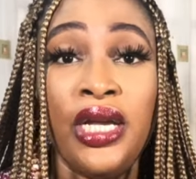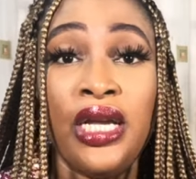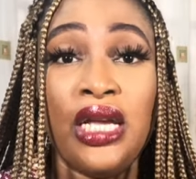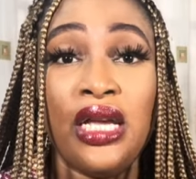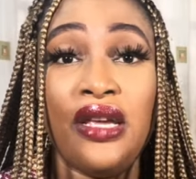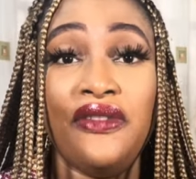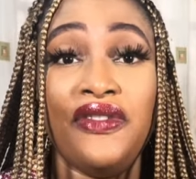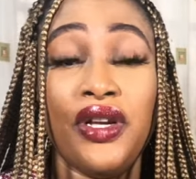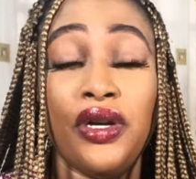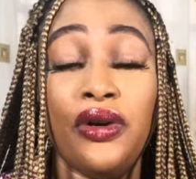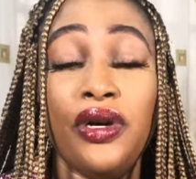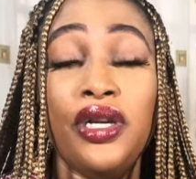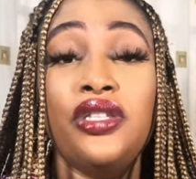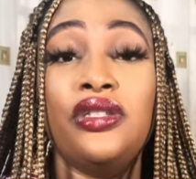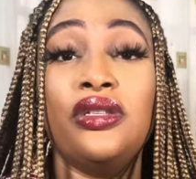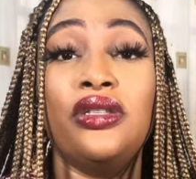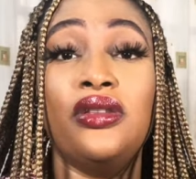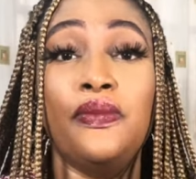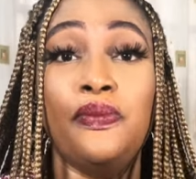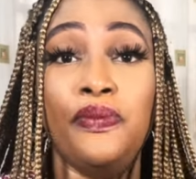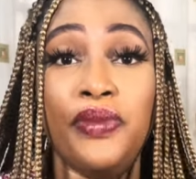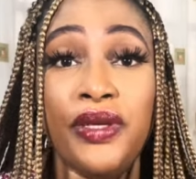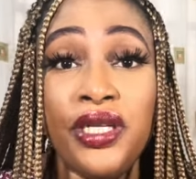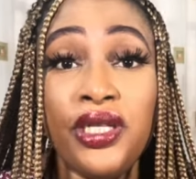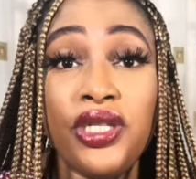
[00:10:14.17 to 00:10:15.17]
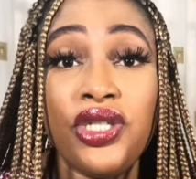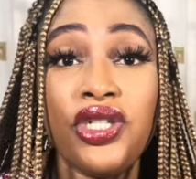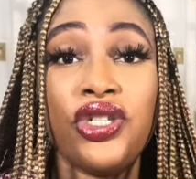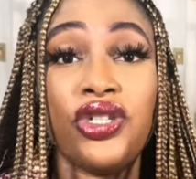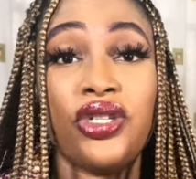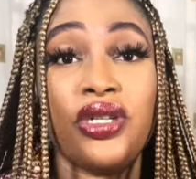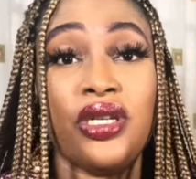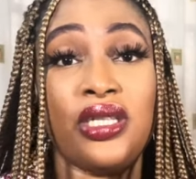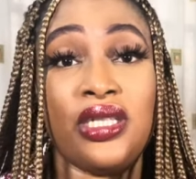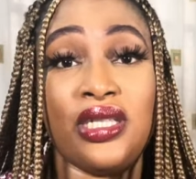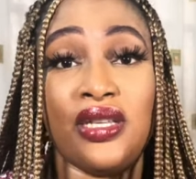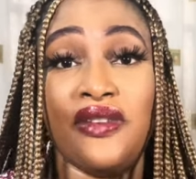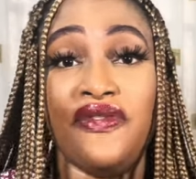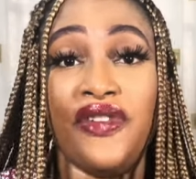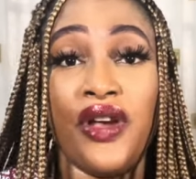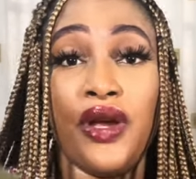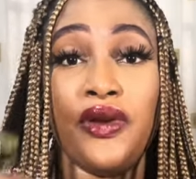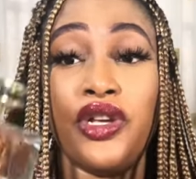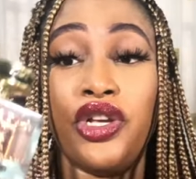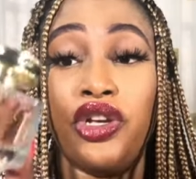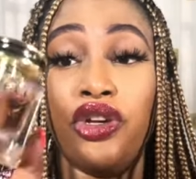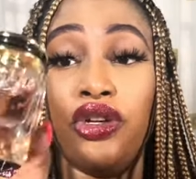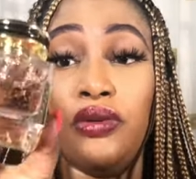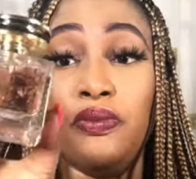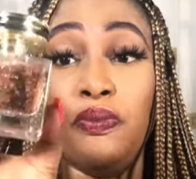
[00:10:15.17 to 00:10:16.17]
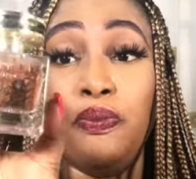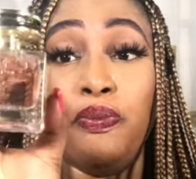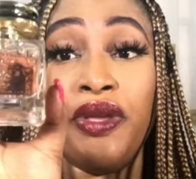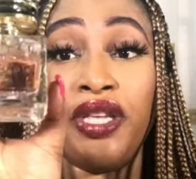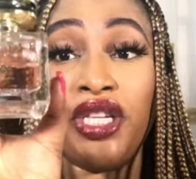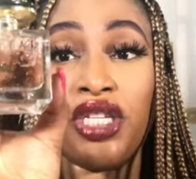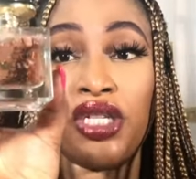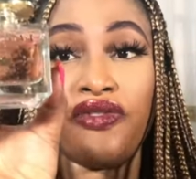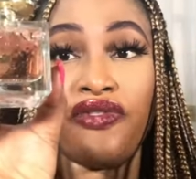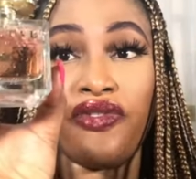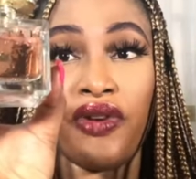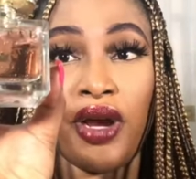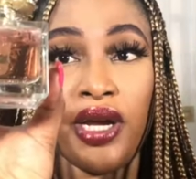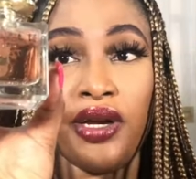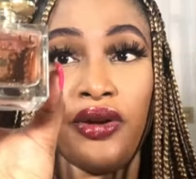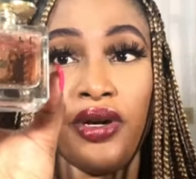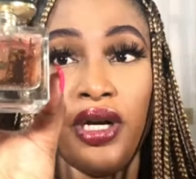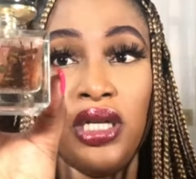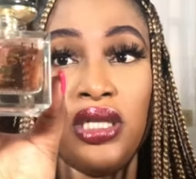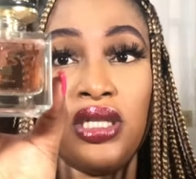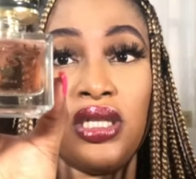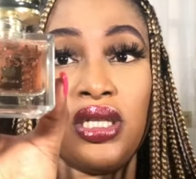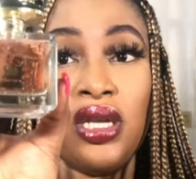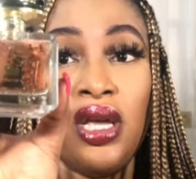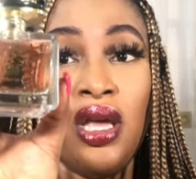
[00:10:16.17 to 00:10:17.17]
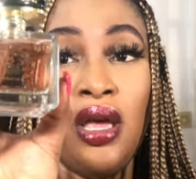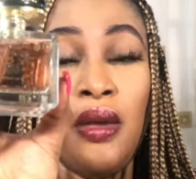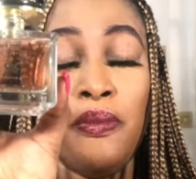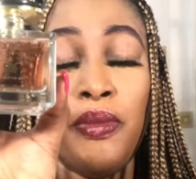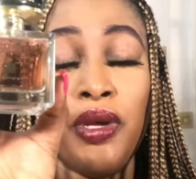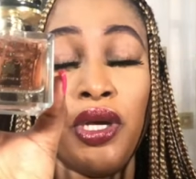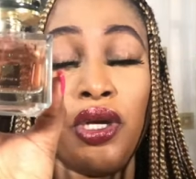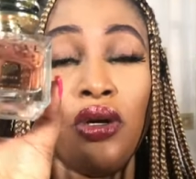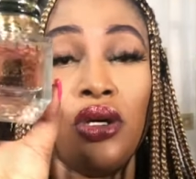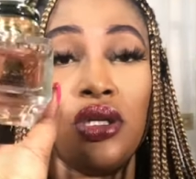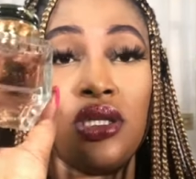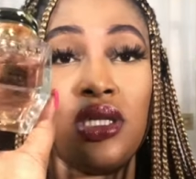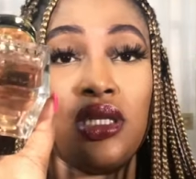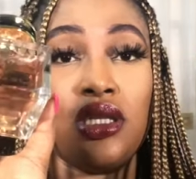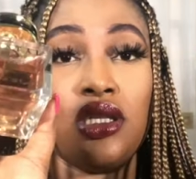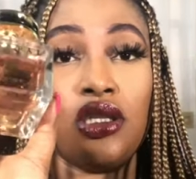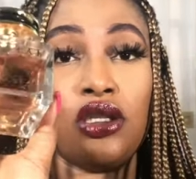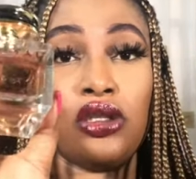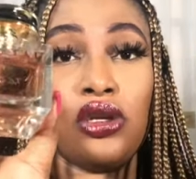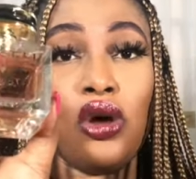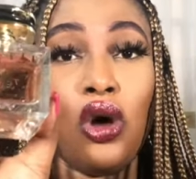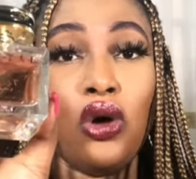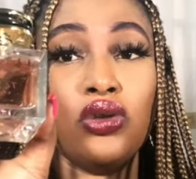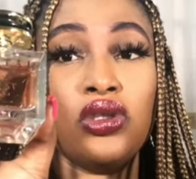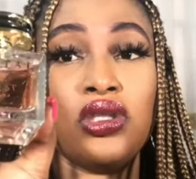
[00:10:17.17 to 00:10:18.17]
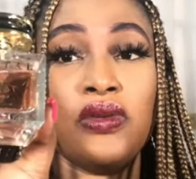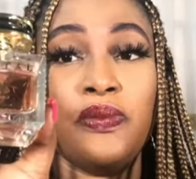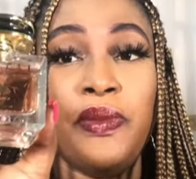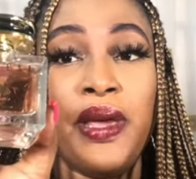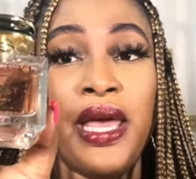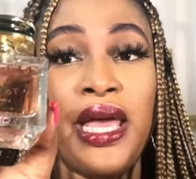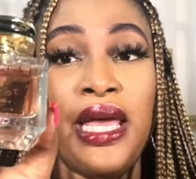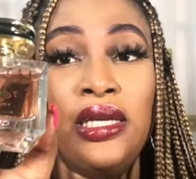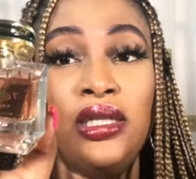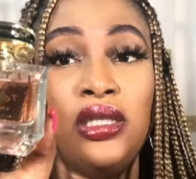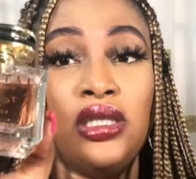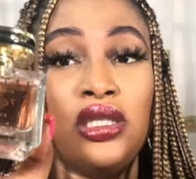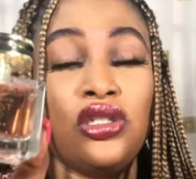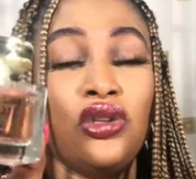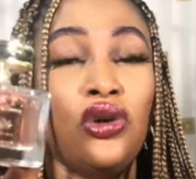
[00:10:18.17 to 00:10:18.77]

If you're going to the beach, it's a very good beach fragrance because it's salt-based.